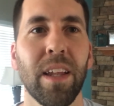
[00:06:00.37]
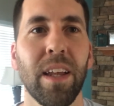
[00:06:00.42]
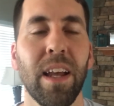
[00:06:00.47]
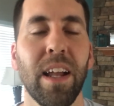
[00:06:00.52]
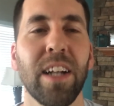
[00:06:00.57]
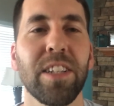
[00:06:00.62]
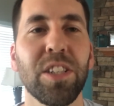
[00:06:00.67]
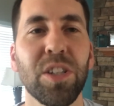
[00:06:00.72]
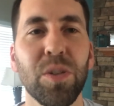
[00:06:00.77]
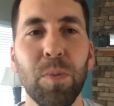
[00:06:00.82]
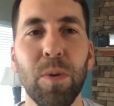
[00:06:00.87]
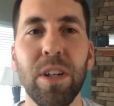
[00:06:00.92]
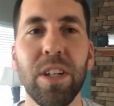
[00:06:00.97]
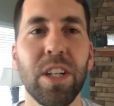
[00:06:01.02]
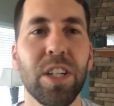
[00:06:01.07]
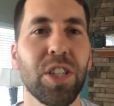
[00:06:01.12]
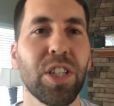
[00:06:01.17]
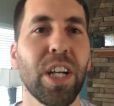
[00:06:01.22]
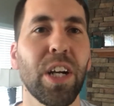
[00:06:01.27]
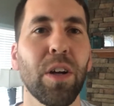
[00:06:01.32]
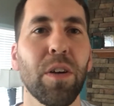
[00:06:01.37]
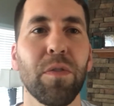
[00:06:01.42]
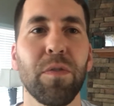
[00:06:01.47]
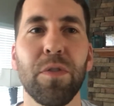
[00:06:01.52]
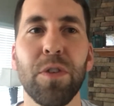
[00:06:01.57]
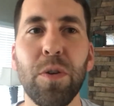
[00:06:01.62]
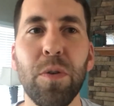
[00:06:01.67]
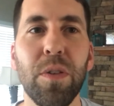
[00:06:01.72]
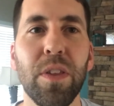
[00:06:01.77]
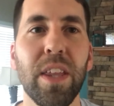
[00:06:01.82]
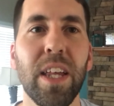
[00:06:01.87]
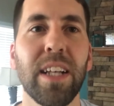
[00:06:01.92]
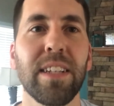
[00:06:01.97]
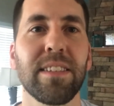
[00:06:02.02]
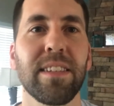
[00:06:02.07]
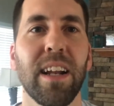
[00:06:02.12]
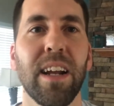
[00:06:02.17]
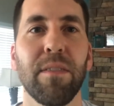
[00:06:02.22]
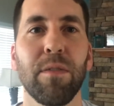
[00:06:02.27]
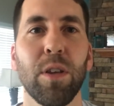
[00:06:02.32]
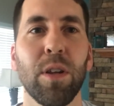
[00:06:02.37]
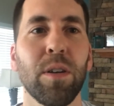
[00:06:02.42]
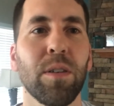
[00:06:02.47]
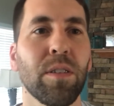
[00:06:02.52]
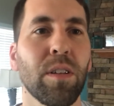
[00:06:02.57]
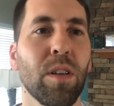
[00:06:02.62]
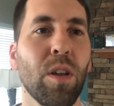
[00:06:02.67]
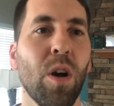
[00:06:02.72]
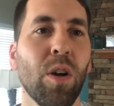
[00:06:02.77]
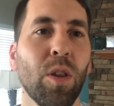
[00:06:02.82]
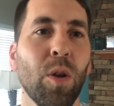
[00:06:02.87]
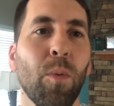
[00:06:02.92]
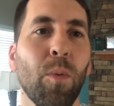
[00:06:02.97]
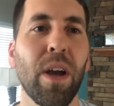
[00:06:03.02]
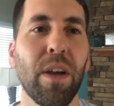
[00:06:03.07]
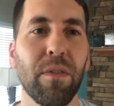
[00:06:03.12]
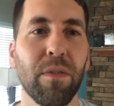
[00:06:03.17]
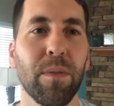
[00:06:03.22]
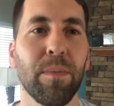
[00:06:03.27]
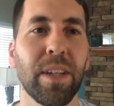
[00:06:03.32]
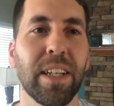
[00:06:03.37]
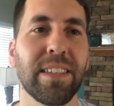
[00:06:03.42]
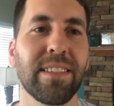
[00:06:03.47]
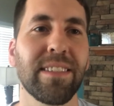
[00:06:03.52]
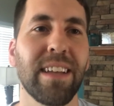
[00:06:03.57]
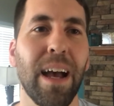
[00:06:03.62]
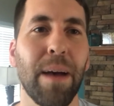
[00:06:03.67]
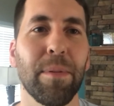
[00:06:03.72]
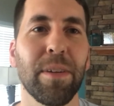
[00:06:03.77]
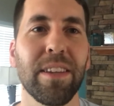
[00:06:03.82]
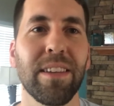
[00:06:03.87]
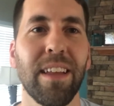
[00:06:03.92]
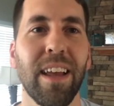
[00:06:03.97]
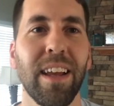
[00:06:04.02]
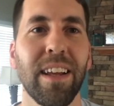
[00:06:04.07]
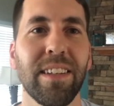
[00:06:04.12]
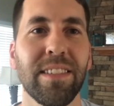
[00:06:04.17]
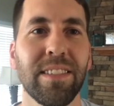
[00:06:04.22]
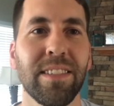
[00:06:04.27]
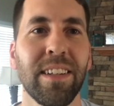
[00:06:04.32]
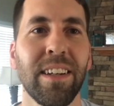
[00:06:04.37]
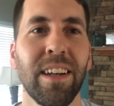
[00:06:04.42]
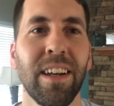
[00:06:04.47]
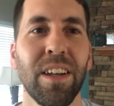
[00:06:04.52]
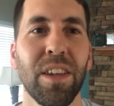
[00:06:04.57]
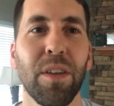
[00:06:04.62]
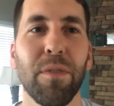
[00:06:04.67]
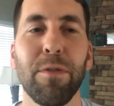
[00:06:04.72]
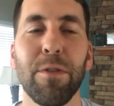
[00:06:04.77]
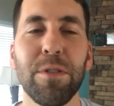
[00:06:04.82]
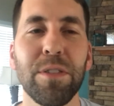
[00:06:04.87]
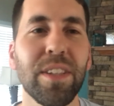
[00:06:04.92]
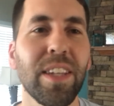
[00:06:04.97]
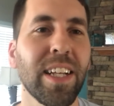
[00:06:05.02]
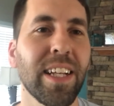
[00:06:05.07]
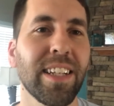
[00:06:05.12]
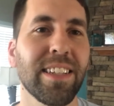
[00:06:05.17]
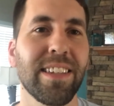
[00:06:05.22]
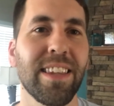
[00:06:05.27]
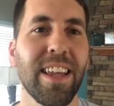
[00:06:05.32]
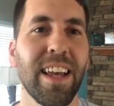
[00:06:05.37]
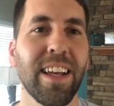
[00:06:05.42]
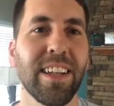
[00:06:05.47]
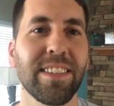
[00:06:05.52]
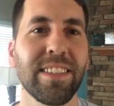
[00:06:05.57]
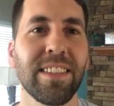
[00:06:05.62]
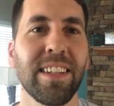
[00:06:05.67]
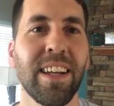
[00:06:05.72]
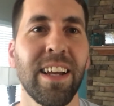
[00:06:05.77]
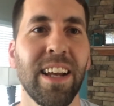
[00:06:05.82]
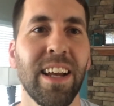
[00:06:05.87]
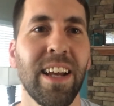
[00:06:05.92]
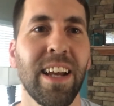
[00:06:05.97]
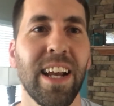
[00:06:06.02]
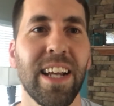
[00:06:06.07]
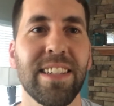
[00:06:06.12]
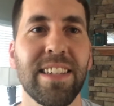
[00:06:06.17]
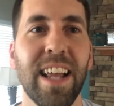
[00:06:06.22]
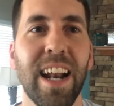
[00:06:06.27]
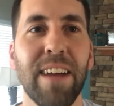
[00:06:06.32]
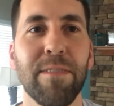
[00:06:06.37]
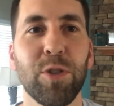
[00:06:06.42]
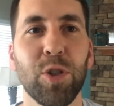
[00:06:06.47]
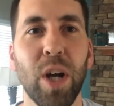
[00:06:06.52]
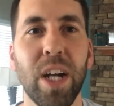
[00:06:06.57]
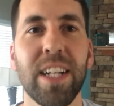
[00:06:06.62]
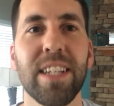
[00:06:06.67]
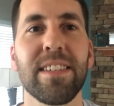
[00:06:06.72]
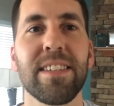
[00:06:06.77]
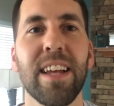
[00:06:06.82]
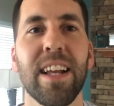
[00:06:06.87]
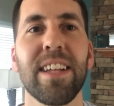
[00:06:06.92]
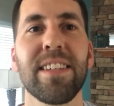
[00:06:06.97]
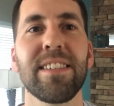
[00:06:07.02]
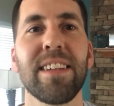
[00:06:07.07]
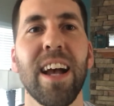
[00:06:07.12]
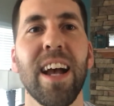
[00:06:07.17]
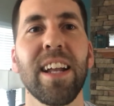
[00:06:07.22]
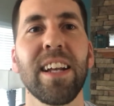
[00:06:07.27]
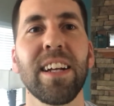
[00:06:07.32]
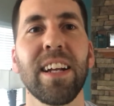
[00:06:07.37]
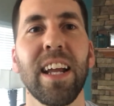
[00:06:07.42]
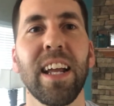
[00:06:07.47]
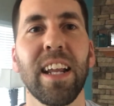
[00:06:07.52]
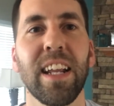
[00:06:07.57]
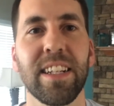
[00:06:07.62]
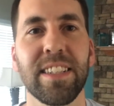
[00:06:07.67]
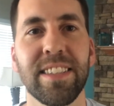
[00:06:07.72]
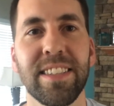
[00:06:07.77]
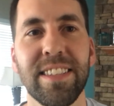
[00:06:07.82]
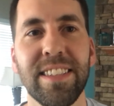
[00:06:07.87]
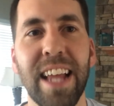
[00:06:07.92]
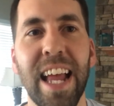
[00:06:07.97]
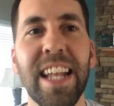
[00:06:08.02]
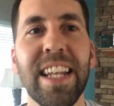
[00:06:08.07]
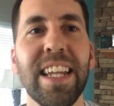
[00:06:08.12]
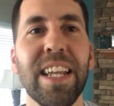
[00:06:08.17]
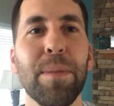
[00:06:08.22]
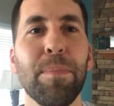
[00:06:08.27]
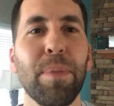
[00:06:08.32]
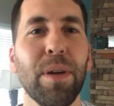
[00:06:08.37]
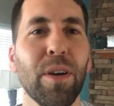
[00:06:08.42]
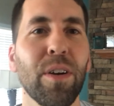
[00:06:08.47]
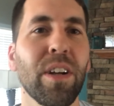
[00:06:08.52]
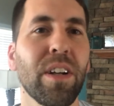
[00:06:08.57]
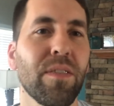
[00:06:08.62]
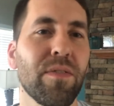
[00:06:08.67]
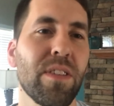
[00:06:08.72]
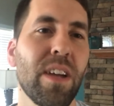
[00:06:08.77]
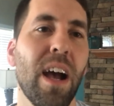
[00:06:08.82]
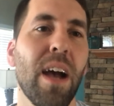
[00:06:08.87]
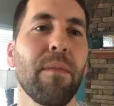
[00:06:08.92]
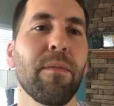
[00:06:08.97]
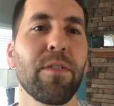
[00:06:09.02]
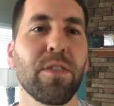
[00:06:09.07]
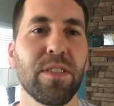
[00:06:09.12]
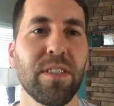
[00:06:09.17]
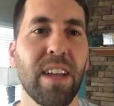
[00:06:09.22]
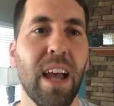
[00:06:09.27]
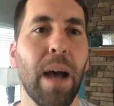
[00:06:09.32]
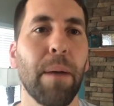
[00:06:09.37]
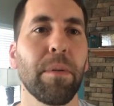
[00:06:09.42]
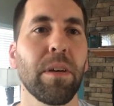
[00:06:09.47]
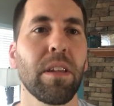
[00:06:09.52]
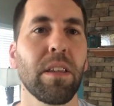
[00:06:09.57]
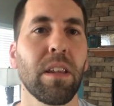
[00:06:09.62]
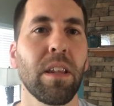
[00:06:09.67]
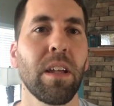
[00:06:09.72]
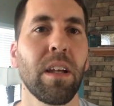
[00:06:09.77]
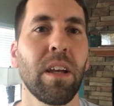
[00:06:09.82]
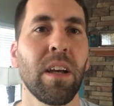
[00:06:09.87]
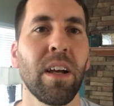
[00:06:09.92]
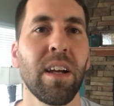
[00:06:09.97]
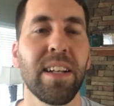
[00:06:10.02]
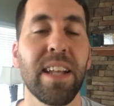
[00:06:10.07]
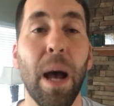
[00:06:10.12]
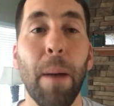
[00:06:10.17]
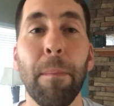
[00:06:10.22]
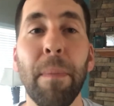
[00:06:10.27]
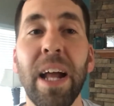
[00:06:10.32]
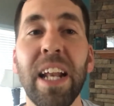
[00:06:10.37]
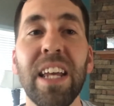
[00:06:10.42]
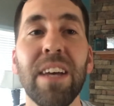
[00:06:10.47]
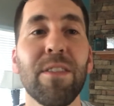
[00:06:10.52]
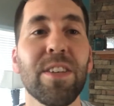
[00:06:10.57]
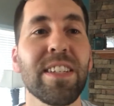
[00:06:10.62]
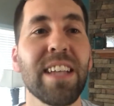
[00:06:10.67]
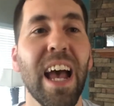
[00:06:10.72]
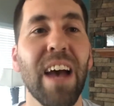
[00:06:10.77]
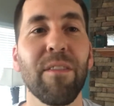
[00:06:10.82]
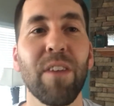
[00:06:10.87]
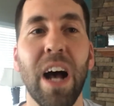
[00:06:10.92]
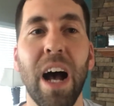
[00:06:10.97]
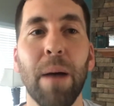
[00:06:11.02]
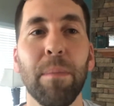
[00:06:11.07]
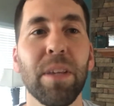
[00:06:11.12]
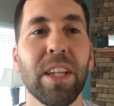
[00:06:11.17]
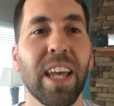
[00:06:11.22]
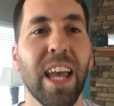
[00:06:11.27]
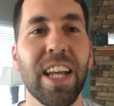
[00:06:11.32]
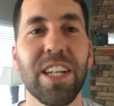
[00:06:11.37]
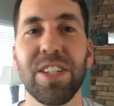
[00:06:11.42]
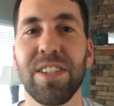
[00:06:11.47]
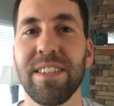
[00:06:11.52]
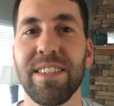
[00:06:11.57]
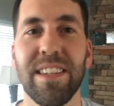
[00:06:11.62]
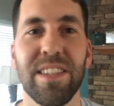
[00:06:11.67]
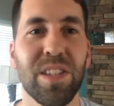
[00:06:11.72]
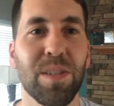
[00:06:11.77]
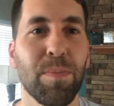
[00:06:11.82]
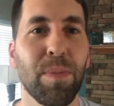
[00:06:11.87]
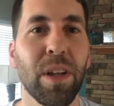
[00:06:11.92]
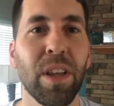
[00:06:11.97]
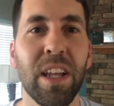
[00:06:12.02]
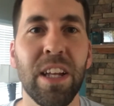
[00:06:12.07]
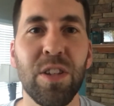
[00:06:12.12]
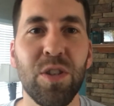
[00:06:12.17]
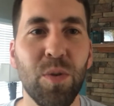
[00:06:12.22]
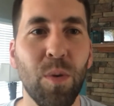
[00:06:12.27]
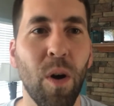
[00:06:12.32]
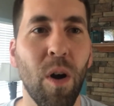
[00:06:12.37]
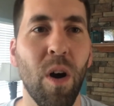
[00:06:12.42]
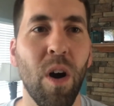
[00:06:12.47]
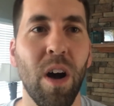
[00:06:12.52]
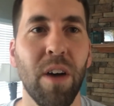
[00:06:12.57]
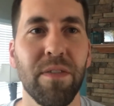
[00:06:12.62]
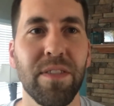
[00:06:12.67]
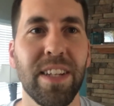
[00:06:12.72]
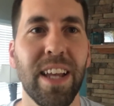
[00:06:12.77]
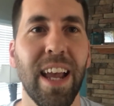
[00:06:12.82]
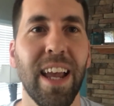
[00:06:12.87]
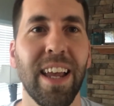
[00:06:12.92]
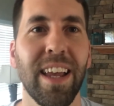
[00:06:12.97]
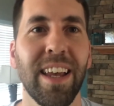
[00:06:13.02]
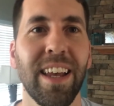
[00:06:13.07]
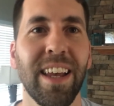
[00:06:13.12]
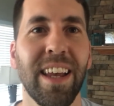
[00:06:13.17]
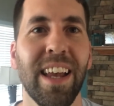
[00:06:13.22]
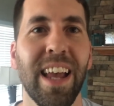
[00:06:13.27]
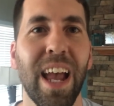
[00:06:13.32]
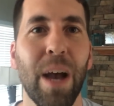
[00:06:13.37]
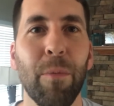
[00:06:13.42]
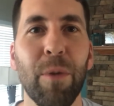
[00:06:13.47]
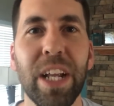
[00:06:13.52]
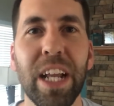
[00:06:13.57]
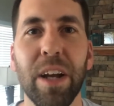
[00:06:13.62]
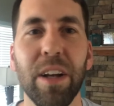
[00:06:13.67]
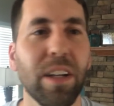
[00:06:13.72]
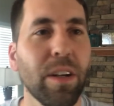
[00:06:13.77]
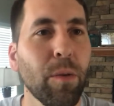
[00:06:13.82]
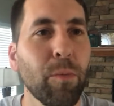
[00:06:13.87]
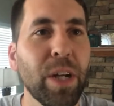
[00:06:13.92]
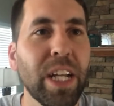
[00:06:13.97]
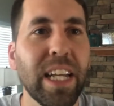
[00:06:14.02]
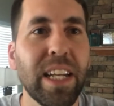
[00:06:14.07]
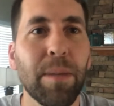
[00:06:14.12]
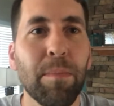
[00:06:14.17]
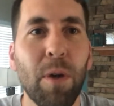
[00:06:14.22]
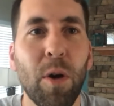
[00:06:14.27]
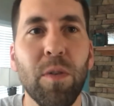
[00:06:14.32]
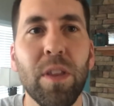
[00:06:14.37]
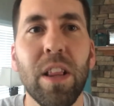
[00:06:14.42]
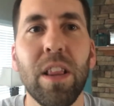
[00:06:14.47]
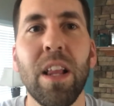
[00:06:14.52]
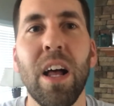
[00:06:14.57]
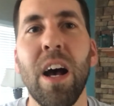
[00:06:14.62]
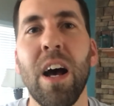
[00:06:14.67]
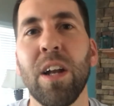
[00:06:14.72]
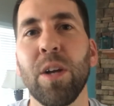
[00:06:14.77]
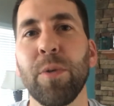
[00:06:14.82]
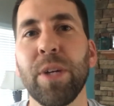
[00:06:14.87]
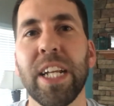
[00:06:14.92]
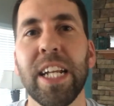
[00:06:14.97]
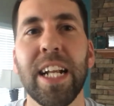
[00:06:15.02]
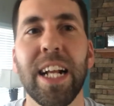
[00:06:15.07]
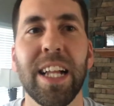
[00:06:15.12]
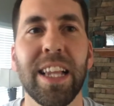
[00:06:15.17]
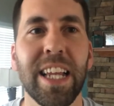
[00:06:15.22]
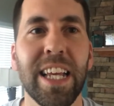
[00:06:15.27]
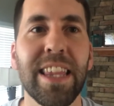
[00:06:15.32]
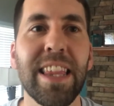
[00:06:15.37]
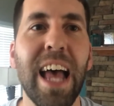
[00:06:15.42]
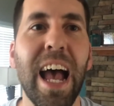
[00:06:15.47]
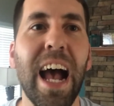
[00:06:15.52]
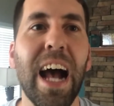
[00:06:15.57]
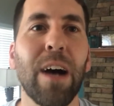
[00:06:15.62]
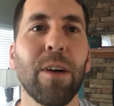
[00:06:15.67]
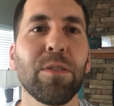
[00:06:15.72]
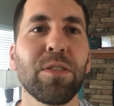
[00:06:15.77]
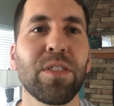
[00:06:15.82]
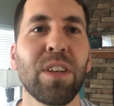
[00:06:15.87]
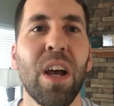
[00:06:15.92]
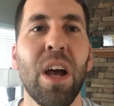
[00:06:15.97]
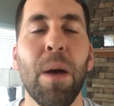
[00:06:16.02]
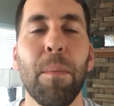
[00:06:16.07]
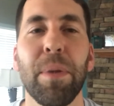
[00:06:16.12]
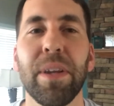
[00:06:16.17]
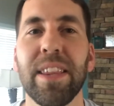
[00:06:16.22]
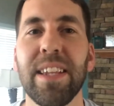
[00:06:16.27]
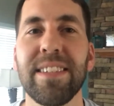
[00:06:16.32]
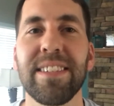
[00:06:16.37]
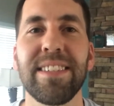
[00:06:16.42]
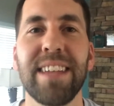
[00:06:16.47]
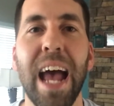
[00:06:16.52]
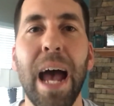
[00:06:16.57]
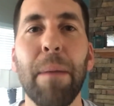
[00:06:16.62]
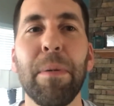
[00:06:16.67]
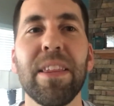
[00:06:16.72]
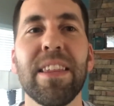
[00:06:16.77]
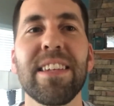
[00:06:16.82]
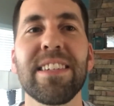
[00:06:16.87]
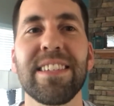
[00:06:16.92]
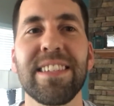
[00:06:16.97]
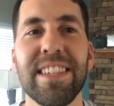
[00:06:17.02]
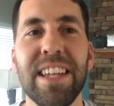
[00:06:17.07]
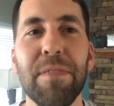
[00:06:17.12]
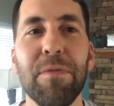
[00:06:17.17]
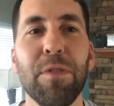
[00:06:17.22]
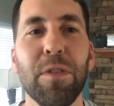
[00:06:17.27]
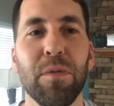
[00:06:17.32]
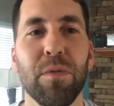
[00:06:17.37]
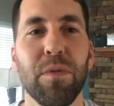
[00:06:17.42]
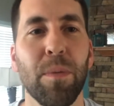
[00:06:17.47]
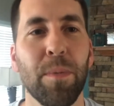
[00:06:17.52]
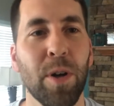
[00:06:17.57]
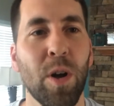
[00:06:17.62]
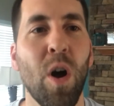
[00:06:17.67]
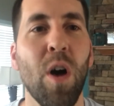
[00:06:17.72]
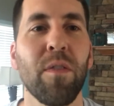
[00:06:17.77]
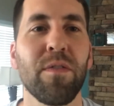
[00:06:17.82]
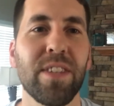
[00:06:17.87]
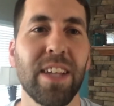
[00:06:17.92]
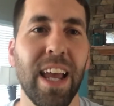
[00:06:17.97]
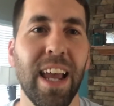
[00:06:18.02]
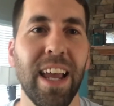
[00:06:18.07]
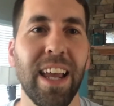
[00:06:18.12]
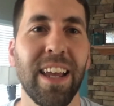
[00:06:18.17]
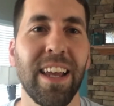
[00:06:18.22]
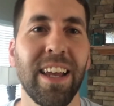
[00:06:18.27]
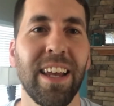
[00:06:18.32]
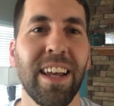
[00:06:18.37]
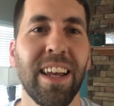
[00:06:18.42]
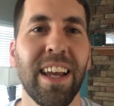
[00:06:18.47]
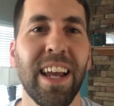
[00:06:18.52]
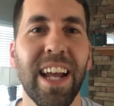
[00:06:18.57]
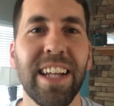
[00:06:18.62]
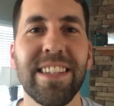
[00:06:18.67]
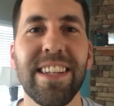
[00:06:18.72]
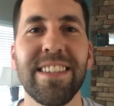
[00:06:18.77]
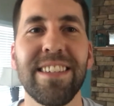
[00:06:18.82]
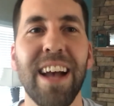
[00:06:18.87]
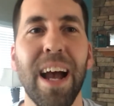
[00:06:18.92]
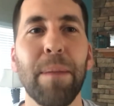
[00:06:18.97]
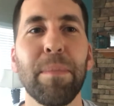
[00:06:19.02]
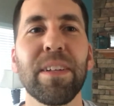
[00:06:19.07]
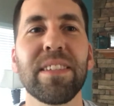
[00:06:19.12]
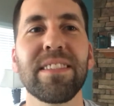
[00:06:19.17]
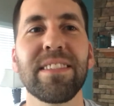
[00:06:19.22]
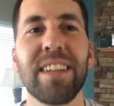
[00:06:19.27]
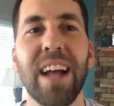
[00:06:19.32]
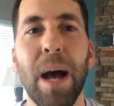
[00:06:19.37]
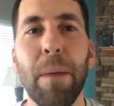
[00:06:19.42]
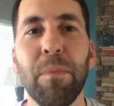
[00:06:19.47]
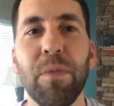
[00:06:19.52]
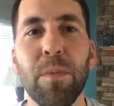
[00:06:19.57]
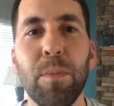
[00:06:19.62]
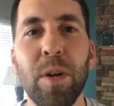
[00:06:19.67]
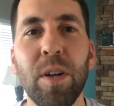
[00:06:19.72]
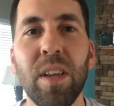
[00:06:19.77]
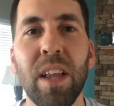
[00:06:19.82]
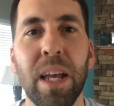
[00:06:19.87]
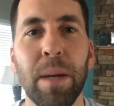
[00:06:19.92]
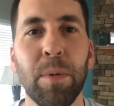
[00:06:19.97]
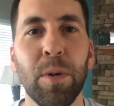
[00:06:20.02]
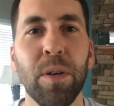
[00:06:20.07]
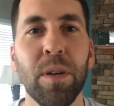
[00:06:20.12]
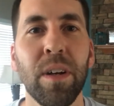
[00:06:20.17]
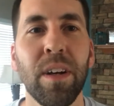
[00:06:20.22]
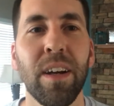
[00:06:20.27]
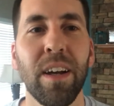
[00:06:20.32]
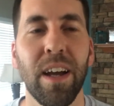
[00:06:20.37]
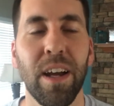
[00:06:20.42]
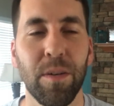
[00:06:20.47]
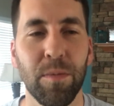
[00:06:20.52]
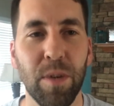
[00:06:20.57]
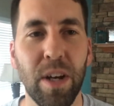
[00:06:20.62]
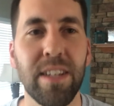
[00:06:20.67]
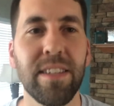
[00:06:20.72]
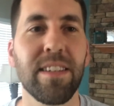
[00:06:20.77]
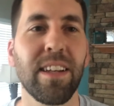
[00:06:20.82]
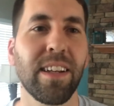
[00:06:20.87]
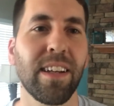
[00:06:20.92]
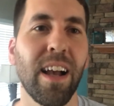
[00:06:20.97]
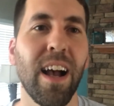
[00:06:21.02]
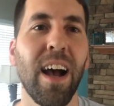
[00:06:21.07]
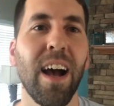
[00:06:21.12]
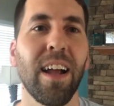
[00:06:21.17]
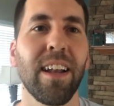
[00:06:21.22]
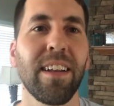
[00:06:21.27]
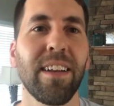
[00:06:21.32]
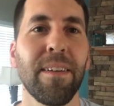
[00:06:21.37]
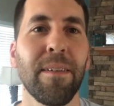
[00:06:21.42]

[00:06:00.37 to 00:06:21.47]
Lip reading: And I just wanted to share a few things that I've learned along the from these Sabbath days. The first thing is this, is that I've tried to set aside an extended period of time for Sabbath. Now, many of us have obligations that spill into our off day. And we need to mow the lawn or we need to clean the house. But the Sabbath is different from an off day. It's a time to stop from our labor and rest in God.